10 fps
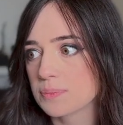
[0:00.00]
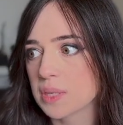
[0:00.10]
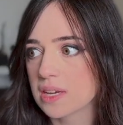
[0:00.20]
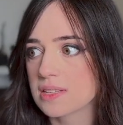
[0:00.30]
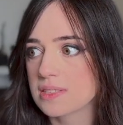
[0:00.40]

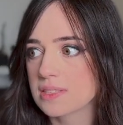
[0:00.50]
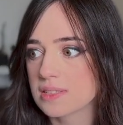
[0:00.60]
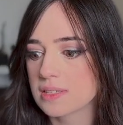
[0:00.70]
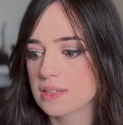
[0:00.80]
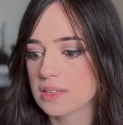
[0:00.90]
because
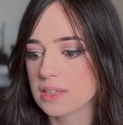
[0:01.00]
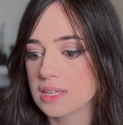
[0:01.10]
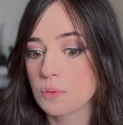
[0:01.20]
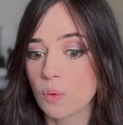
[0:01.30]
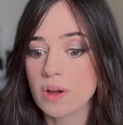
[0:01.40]

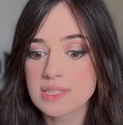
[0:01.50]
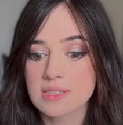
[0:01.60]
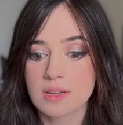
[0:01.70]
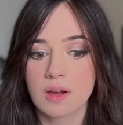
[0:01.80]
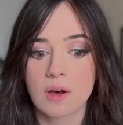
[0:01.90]
he
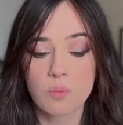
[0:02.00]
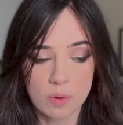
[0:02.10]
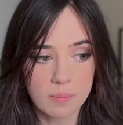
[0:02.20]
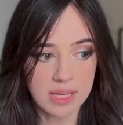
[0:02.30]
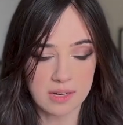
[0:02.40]
wants a
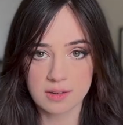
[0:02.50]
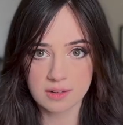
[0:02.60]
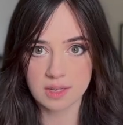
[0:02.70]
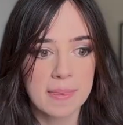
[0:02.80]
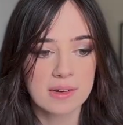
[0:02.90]
woman
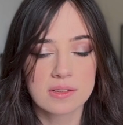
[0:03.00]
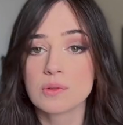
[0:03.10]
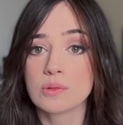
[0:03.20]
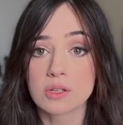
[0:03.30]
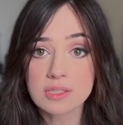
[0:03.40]

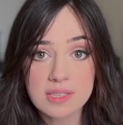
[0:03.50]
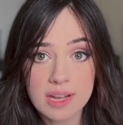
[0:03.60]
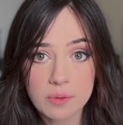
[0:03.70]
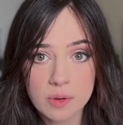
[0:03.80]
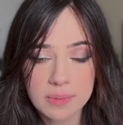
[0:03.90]
who looks
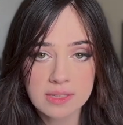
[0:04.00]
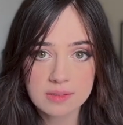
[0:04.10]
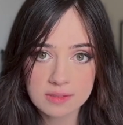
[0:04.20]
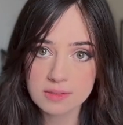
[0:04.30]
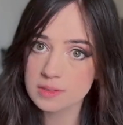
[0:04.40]
like a woman,
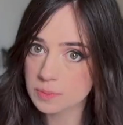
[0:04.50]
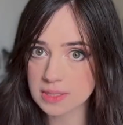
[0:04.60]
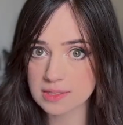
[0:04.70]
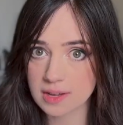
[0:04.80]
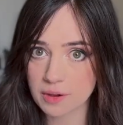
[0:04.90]

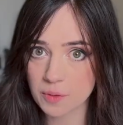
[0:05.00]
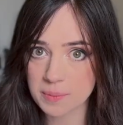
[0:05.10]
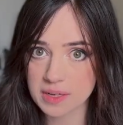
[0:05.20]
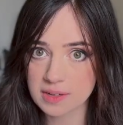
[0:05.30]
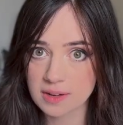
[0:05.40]
speaks like a
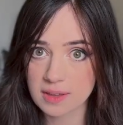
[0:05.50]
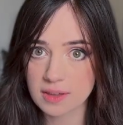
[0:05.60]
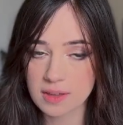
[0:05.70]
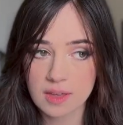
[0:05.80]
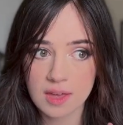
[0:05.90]
woman,
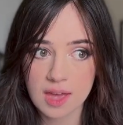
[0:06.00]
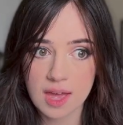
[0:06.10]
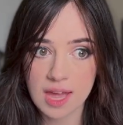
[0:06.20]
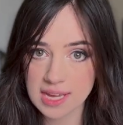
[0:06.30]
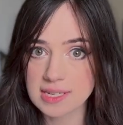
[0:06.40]

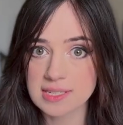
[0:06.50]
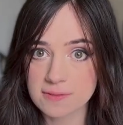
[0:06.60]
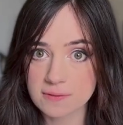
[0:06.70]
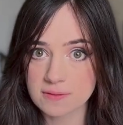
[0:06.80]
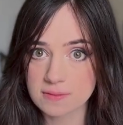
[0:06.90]
and
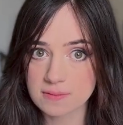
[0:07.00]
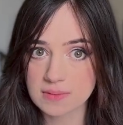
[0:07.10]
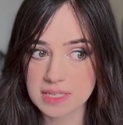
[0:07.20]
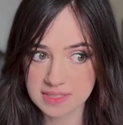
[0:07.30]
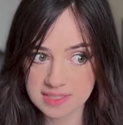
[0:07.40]

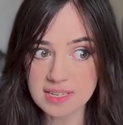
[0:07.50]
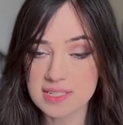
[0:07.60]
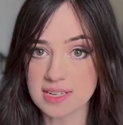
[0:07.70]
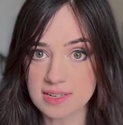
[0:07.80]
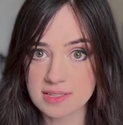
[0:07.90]
is
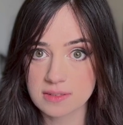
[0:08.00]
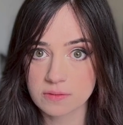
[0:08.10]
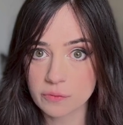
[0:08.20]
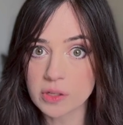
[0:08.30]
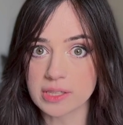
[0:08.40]
sentient
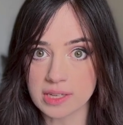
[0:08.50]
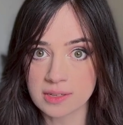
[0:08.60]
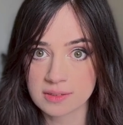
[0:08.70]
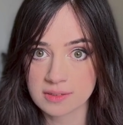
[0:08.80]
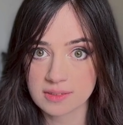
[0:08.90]
fully,
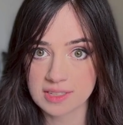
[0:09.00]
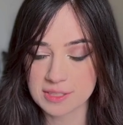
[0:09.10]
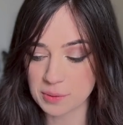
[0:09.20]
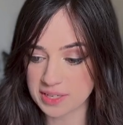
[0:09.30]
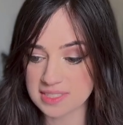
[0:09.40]

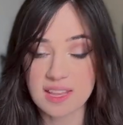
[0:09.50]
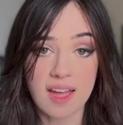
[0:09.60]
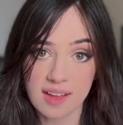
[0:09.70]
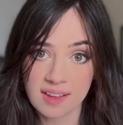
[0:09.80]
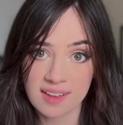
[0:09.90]
is what he's
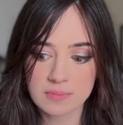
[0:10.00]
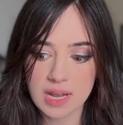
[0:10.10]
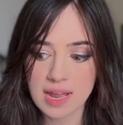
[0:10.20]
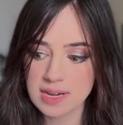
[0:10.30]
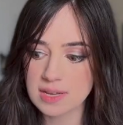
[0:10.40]
saying.
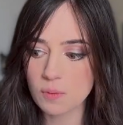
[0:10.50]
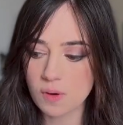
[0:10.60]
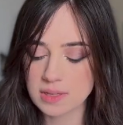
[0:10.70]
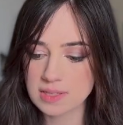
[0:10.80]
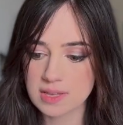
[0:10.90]
And he
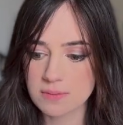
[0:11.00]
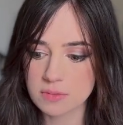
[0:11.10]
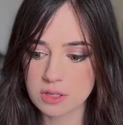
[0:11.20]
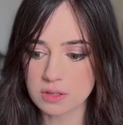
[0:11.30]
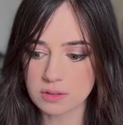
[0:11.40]
wants them
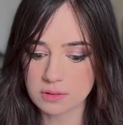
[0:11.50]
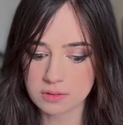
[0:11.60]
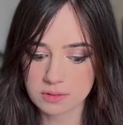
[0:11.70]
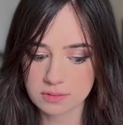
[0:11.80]
to,